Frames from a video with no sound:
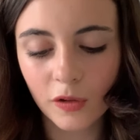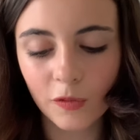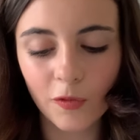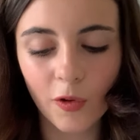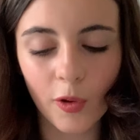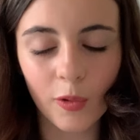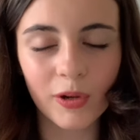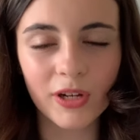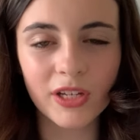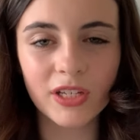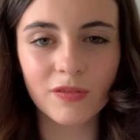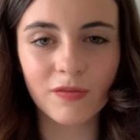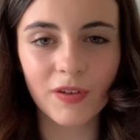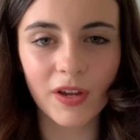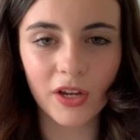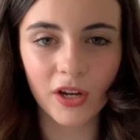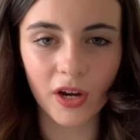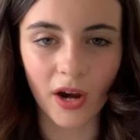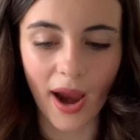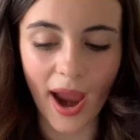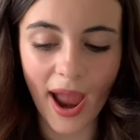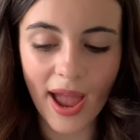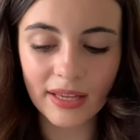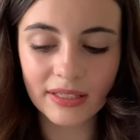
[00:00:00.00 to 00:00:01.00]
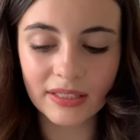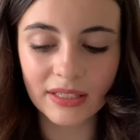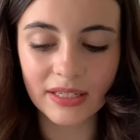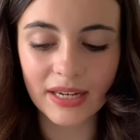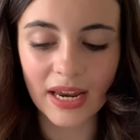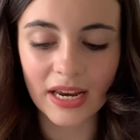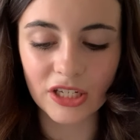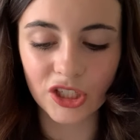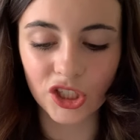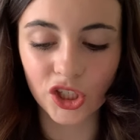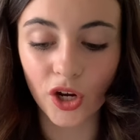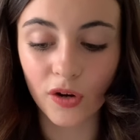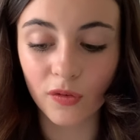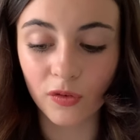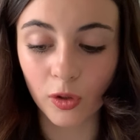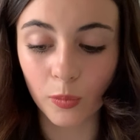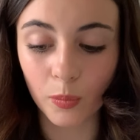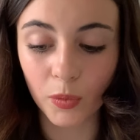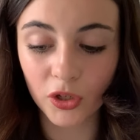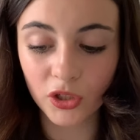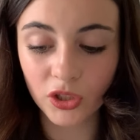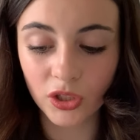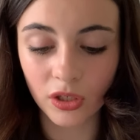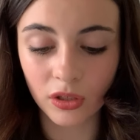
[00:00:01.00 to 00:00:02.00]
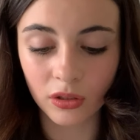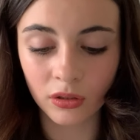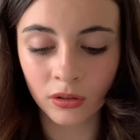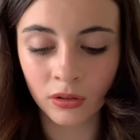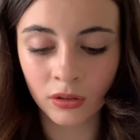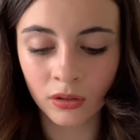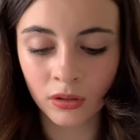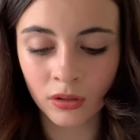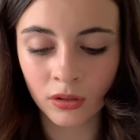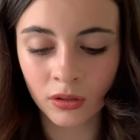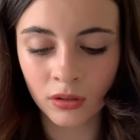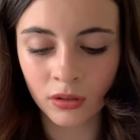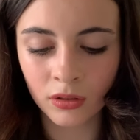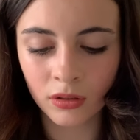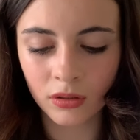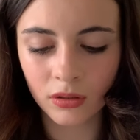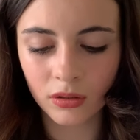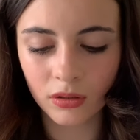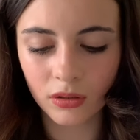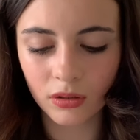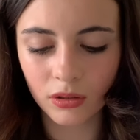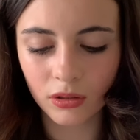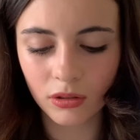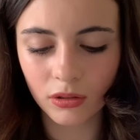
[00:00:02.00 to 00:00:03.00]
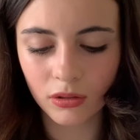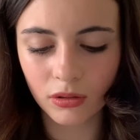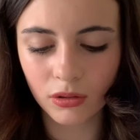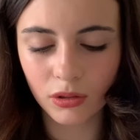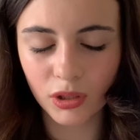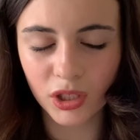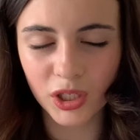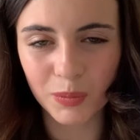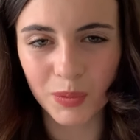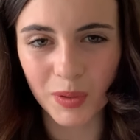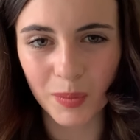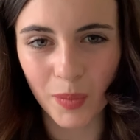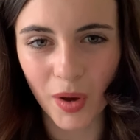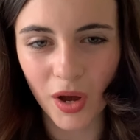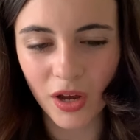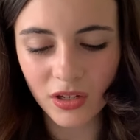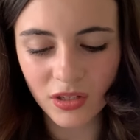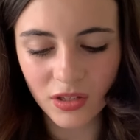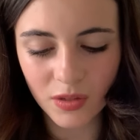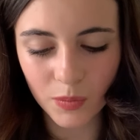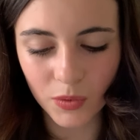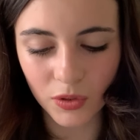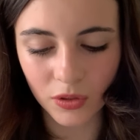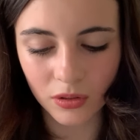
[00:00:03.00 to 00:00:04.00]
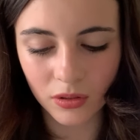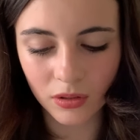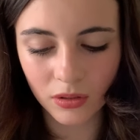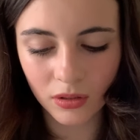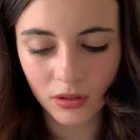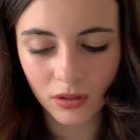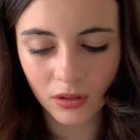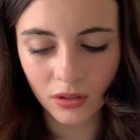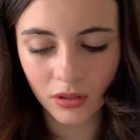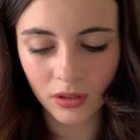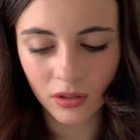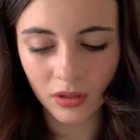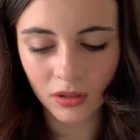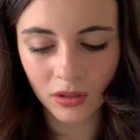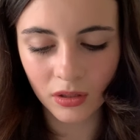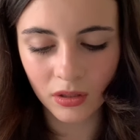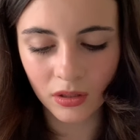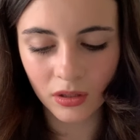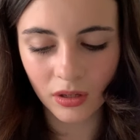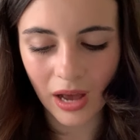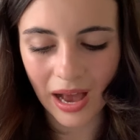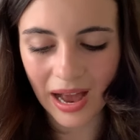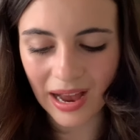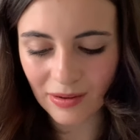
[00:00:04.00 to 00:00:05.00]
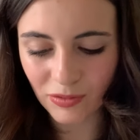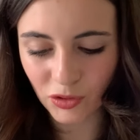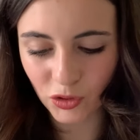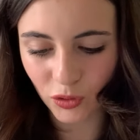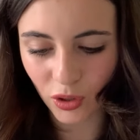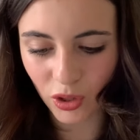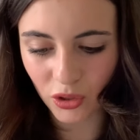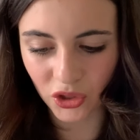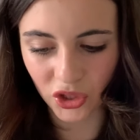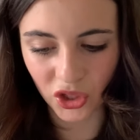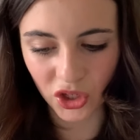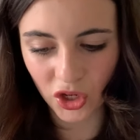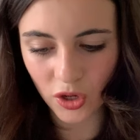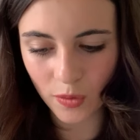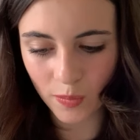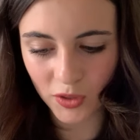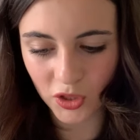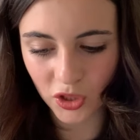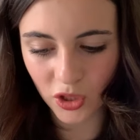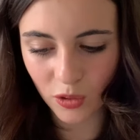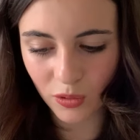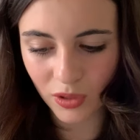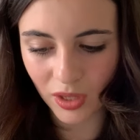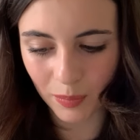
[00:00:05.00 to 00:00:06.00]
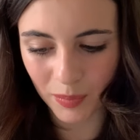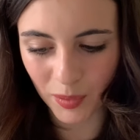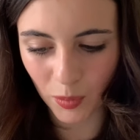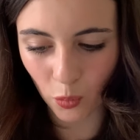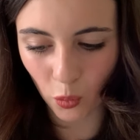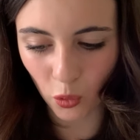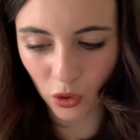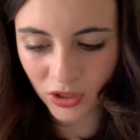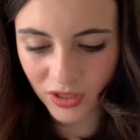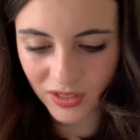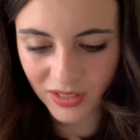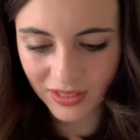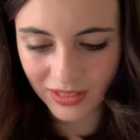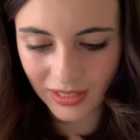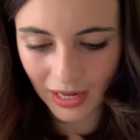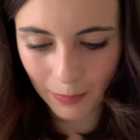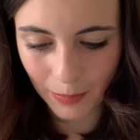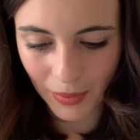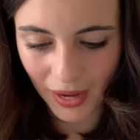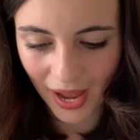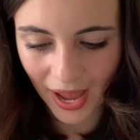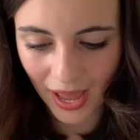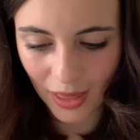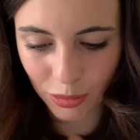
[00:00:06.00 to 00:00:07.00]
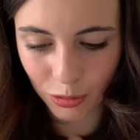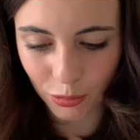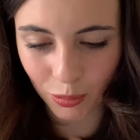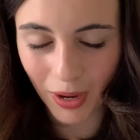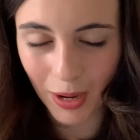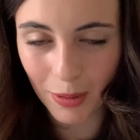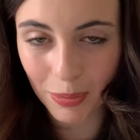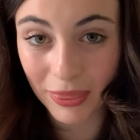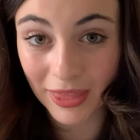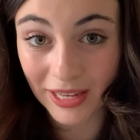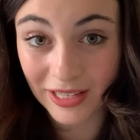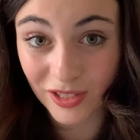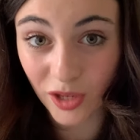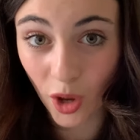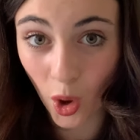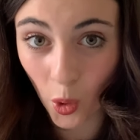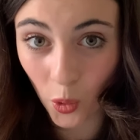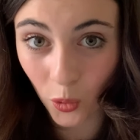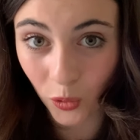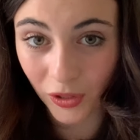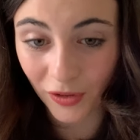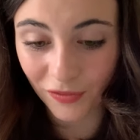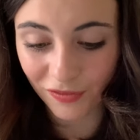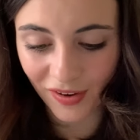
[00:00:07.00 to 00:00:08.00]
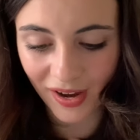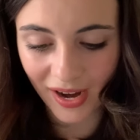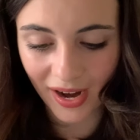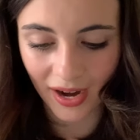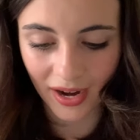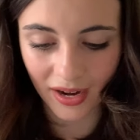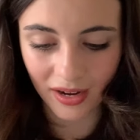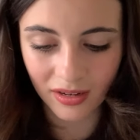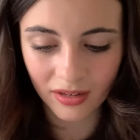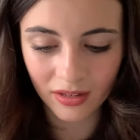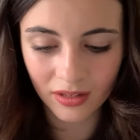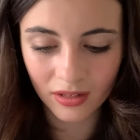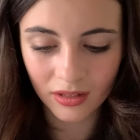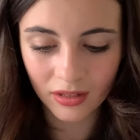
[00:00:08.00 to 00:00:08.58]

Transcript: Foaly's finger hesitated over the button. Could it be possible? After all, the human youth had been one step ahead throughout this whole affair.